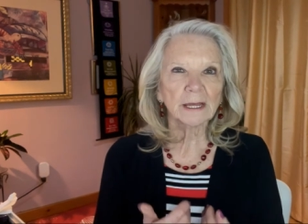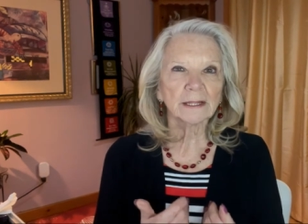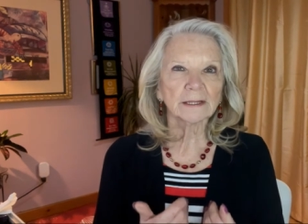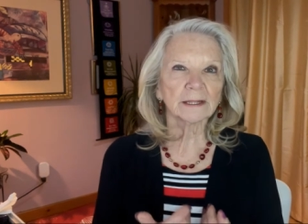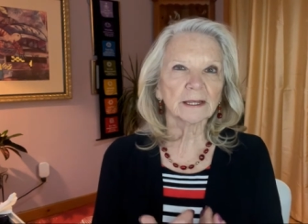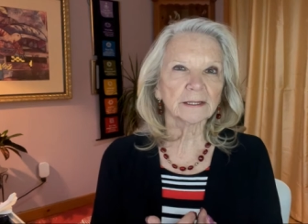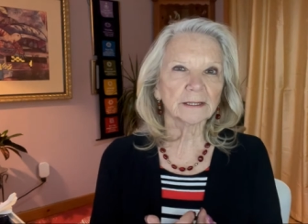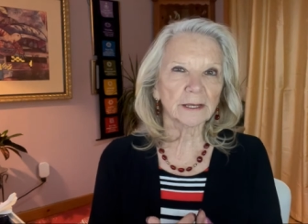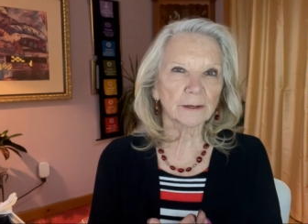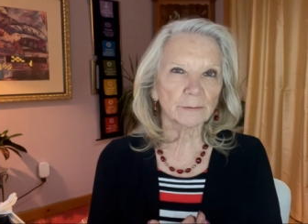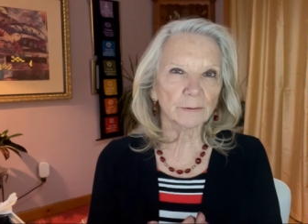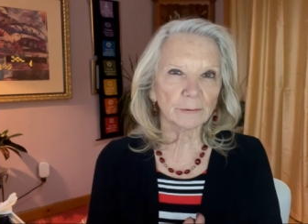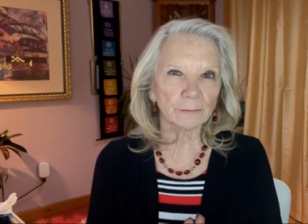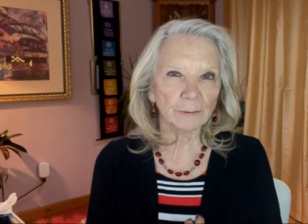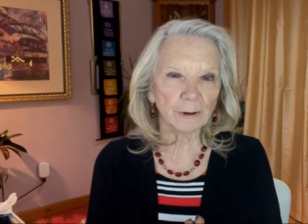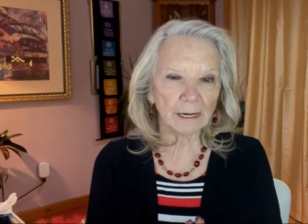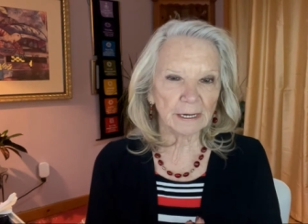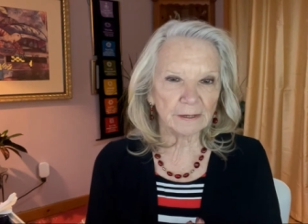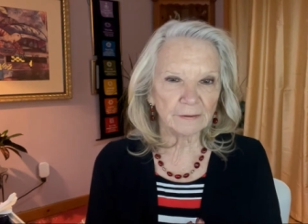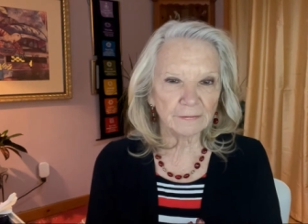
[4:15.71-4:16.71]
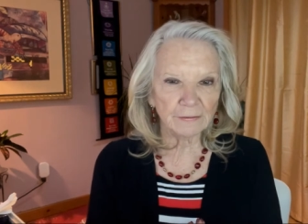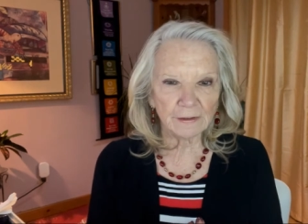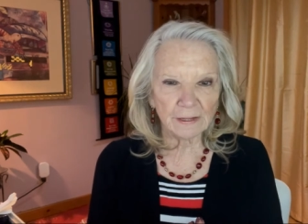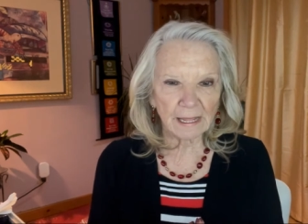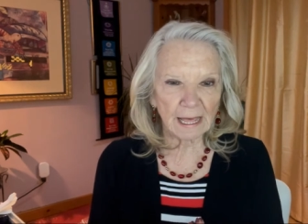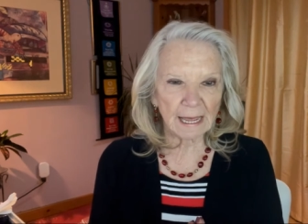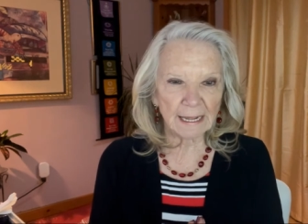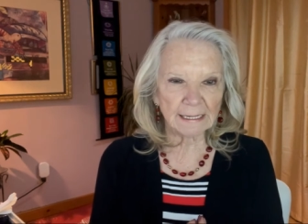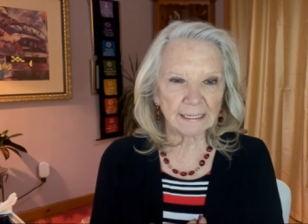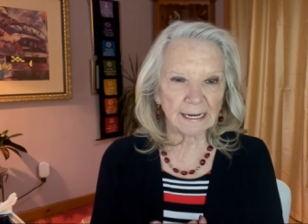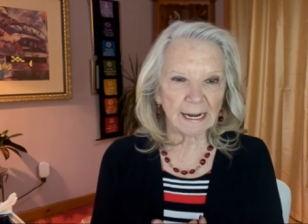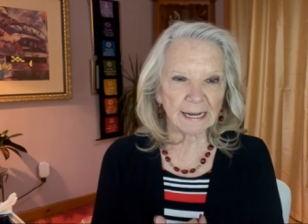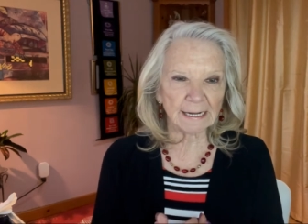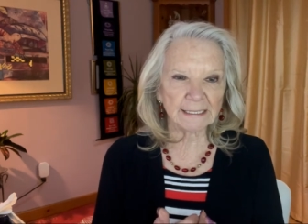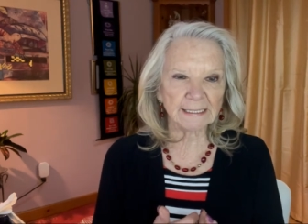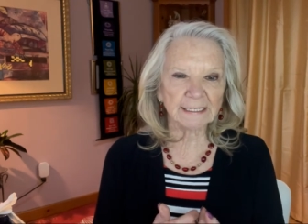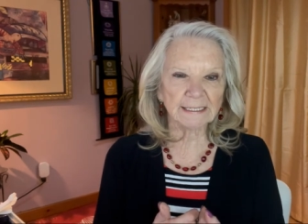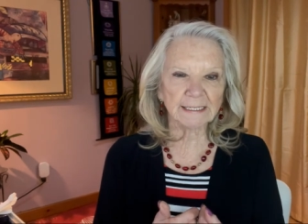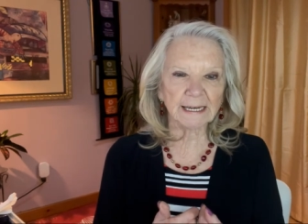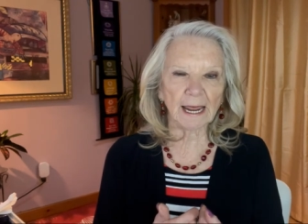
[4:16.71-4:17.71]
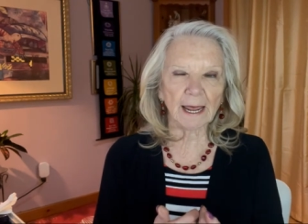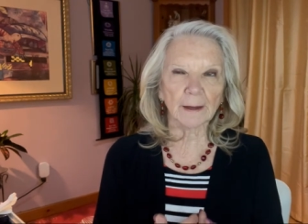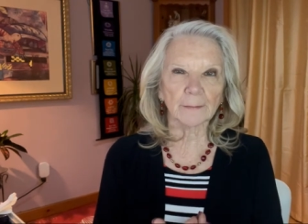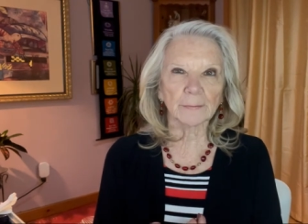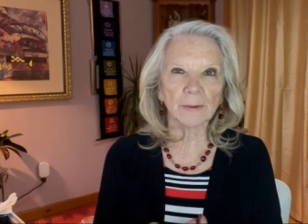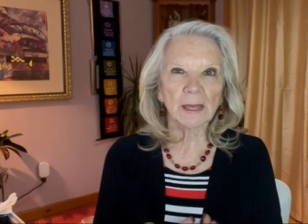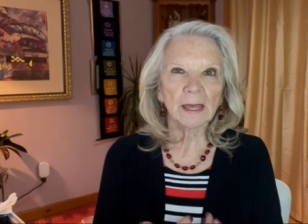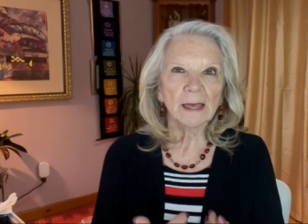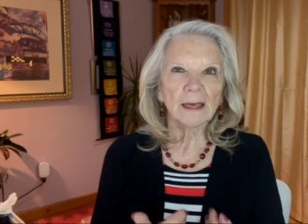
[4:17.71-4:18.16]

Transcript: that they were ready for that next step.